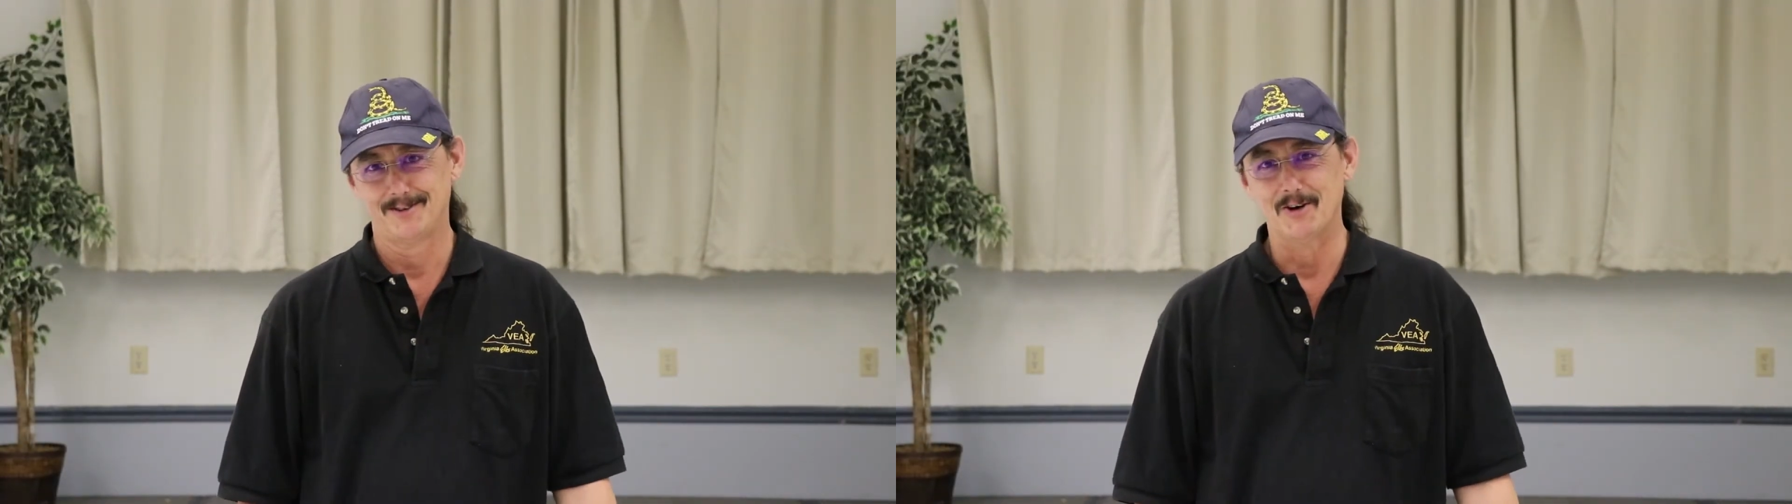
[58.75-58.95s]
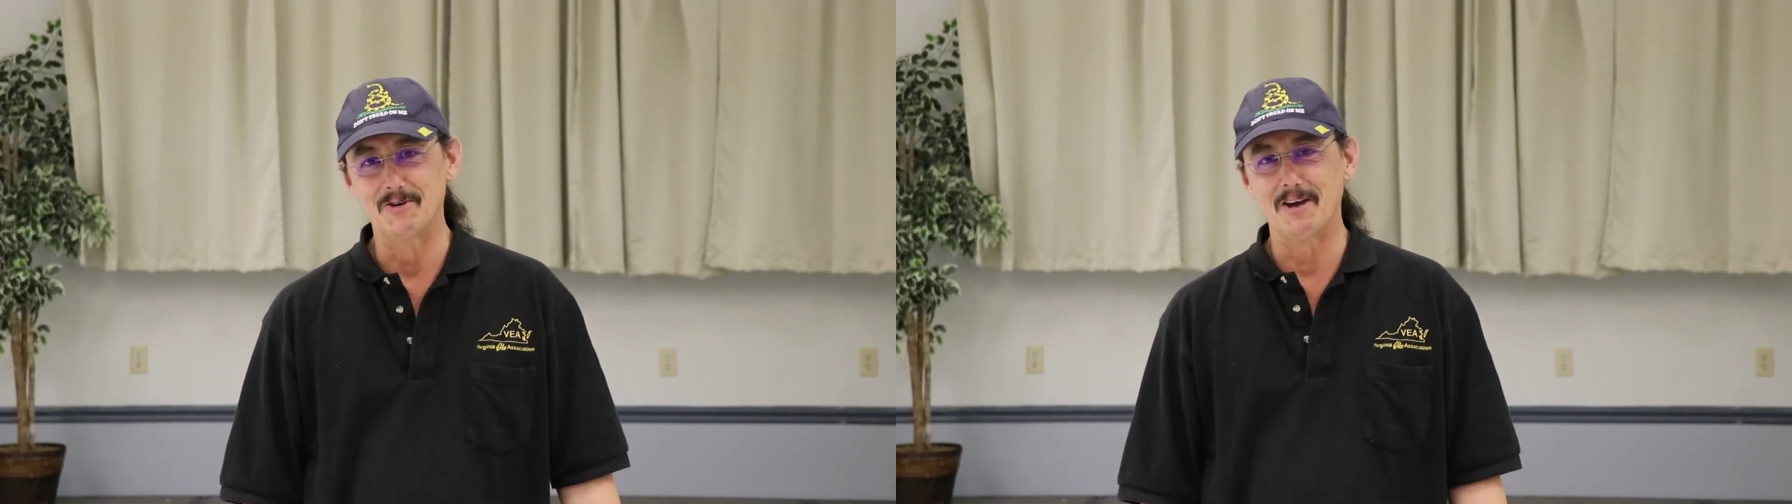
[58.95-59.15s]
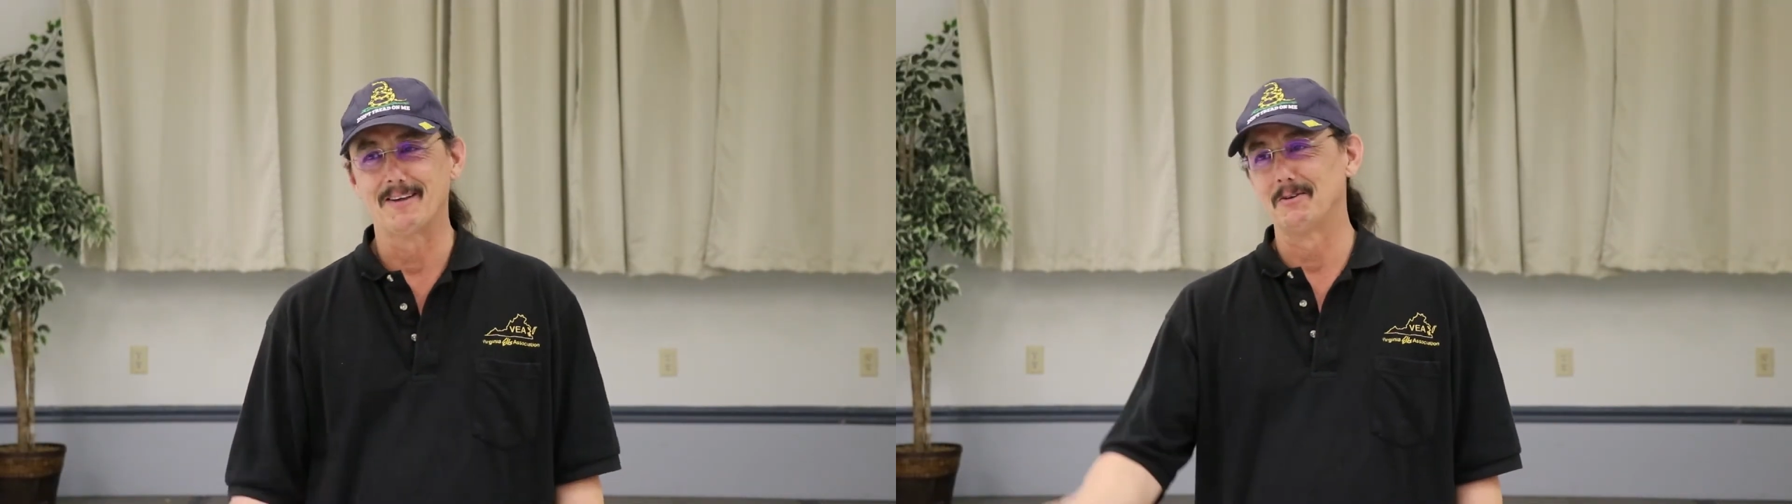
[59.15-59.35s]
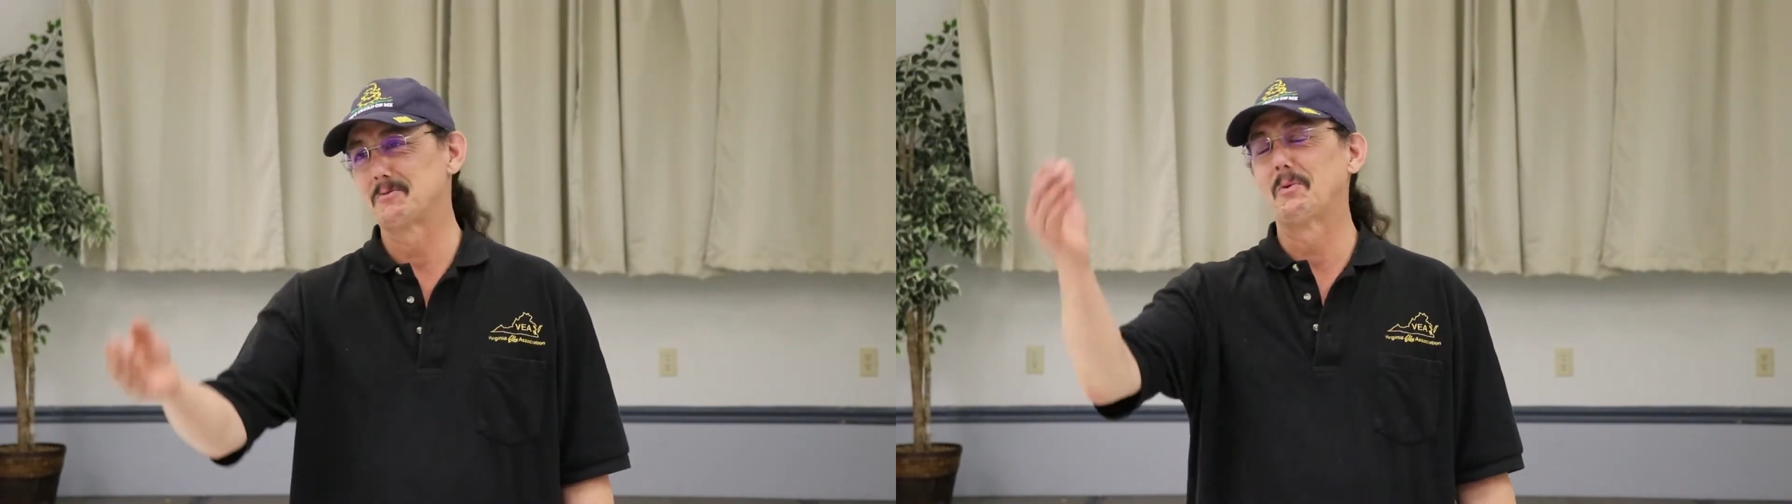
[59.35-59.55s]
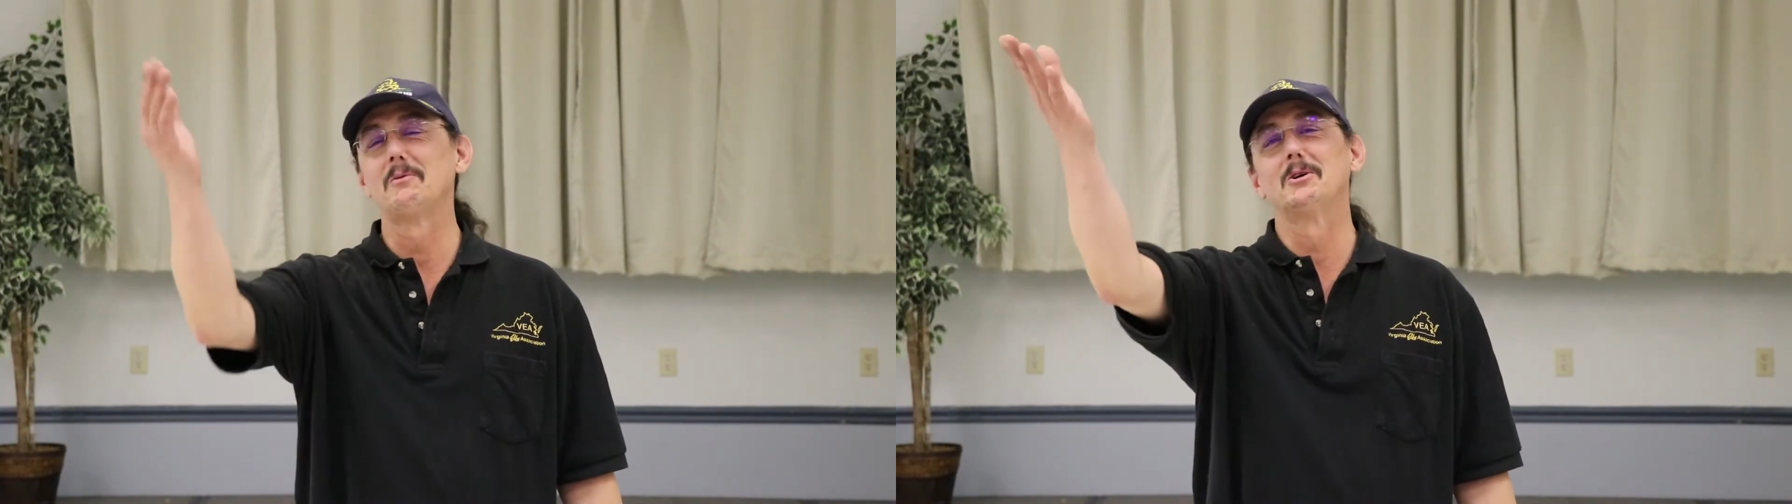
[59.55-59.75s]
okay, that's
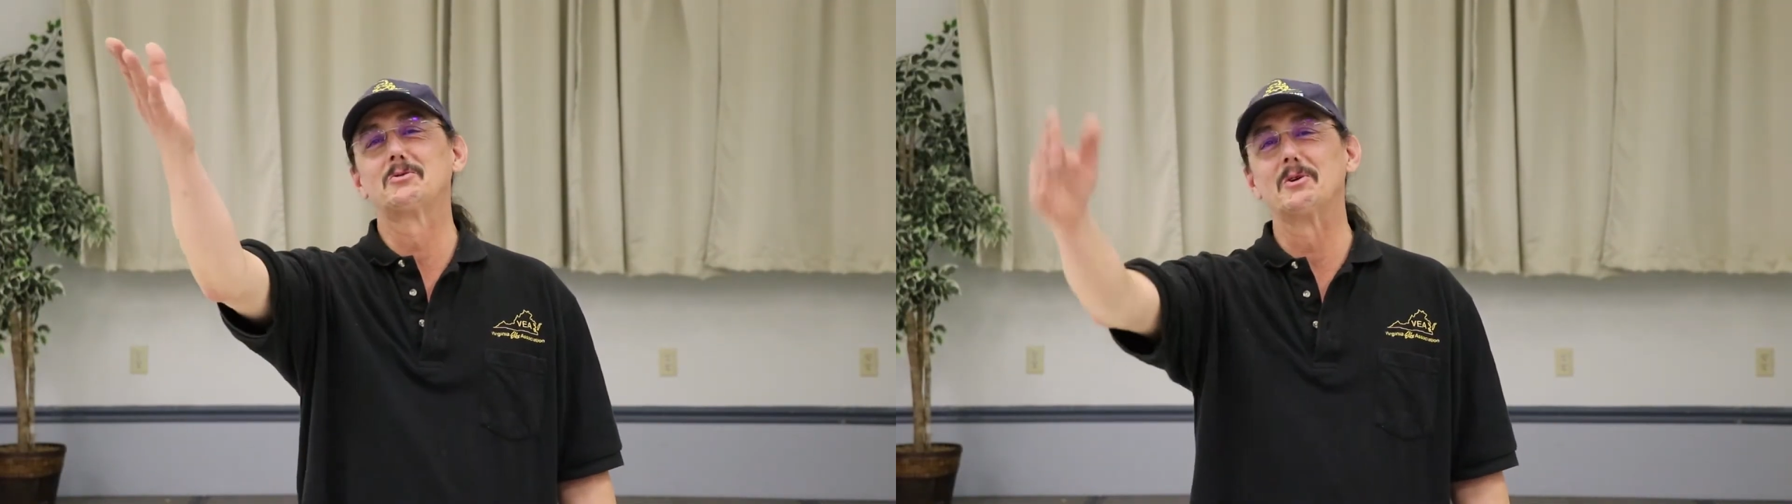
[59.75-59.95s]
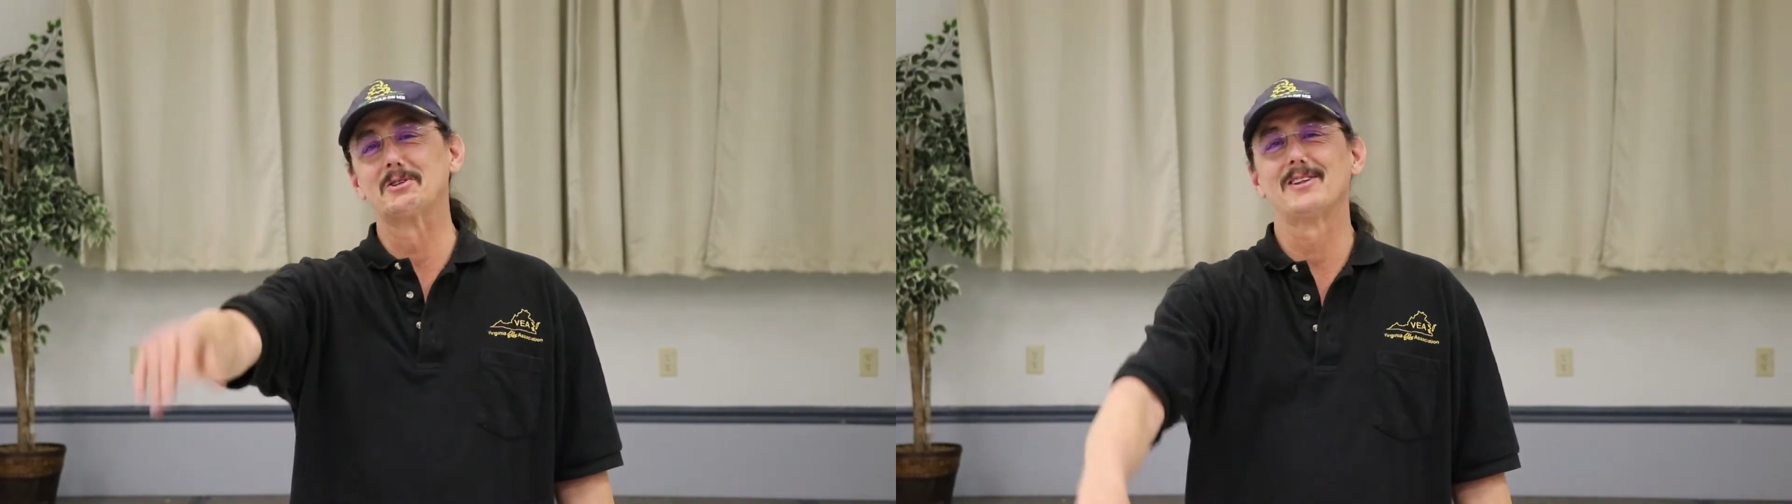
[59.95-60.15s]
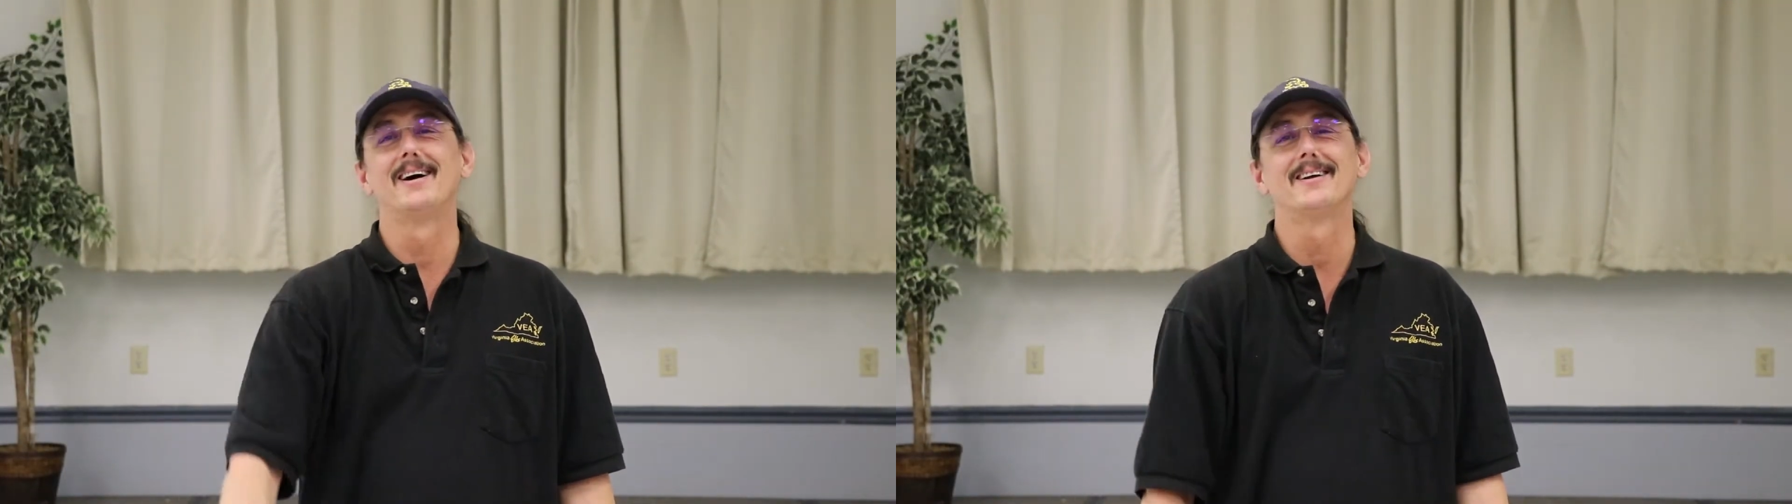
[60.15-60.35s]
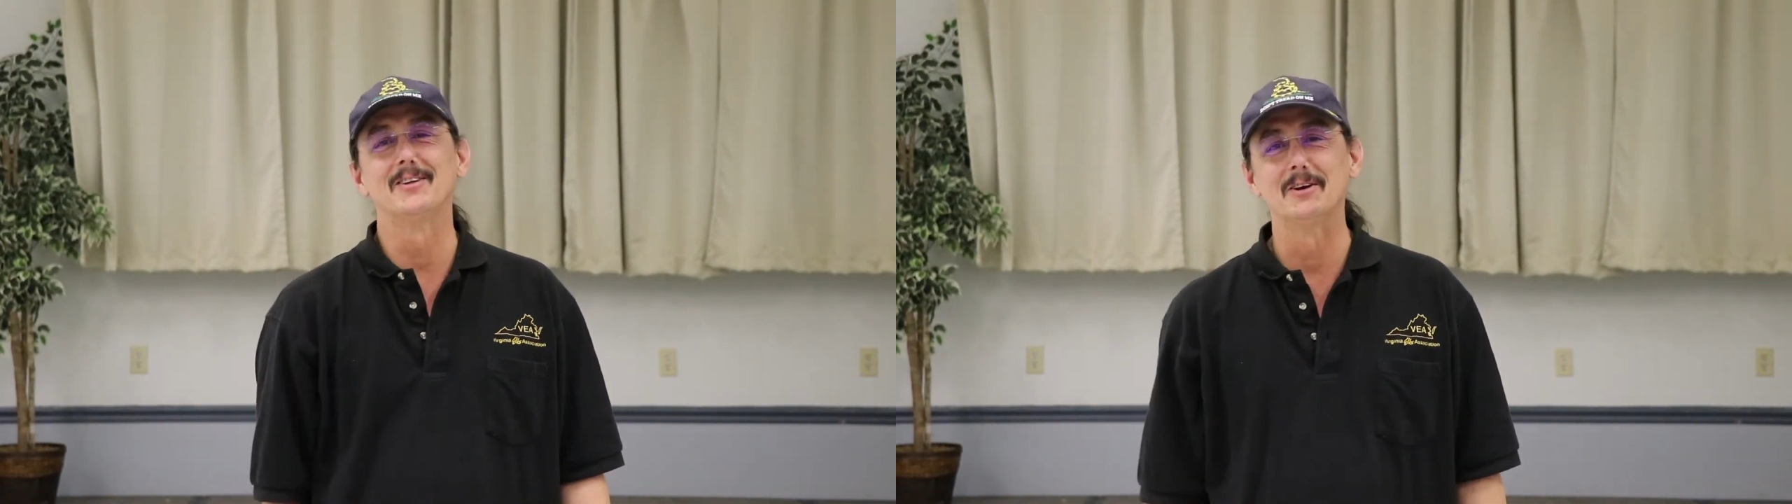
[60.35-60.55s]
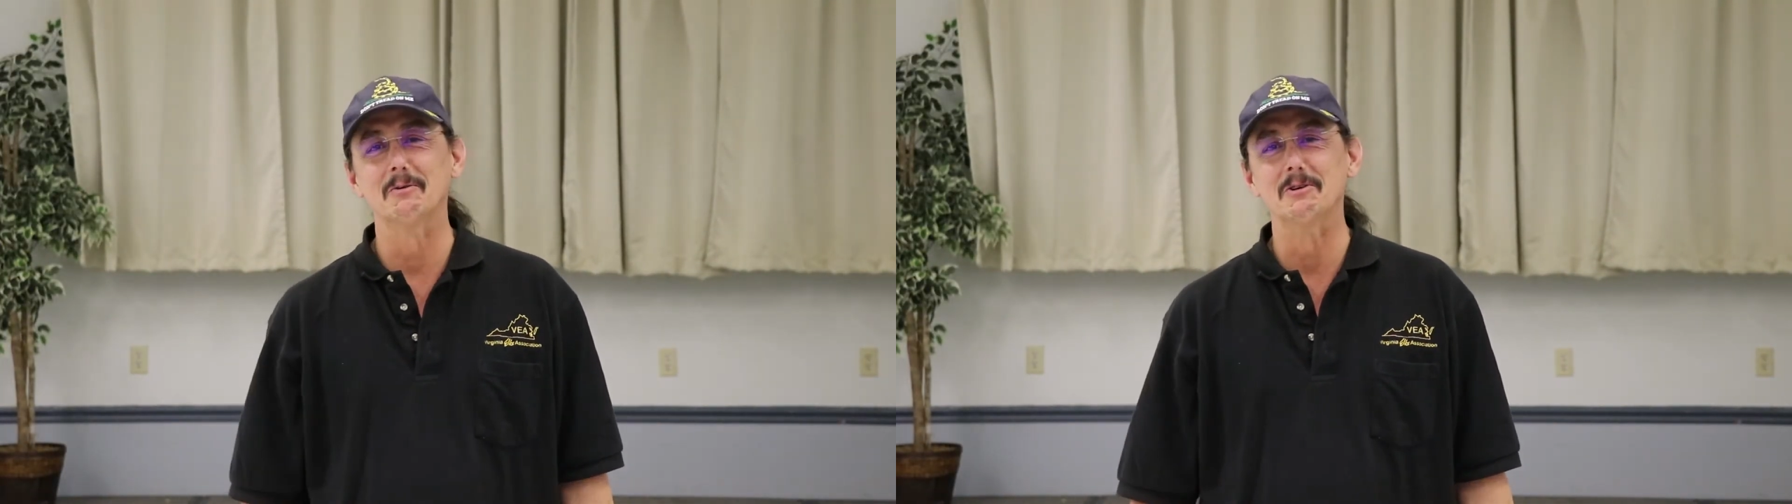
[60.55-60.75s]
pretty much what it's like in
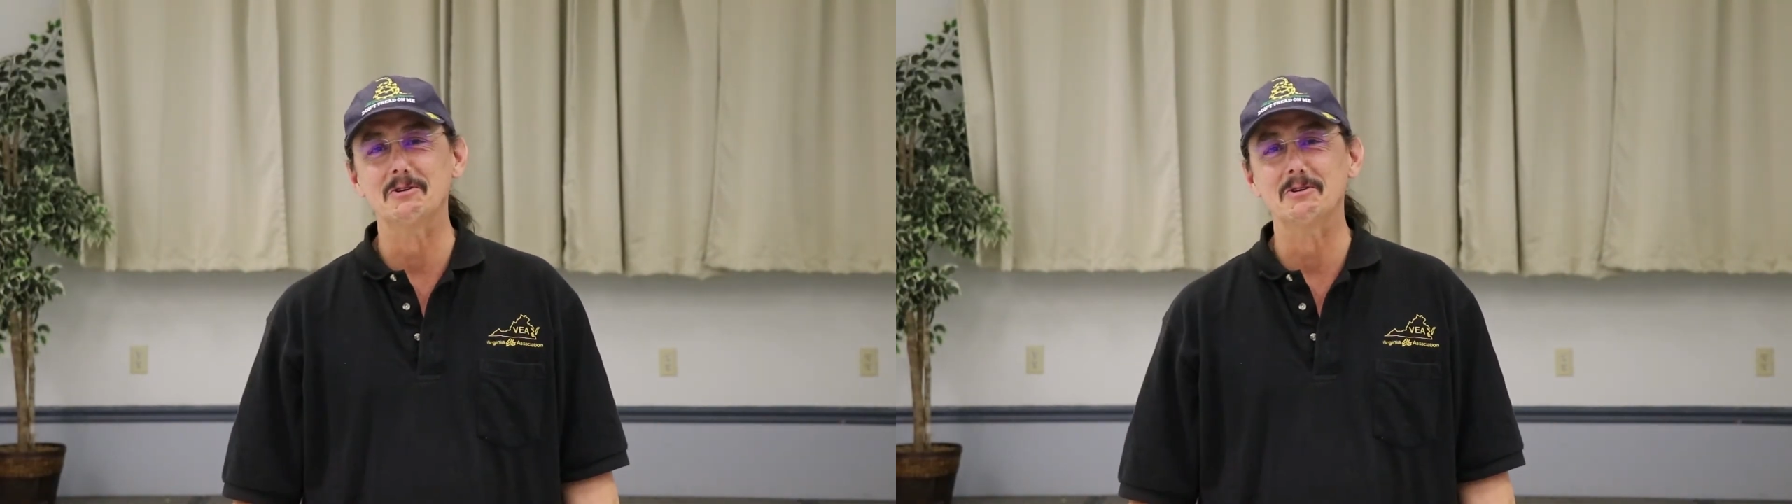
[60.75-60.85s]
there when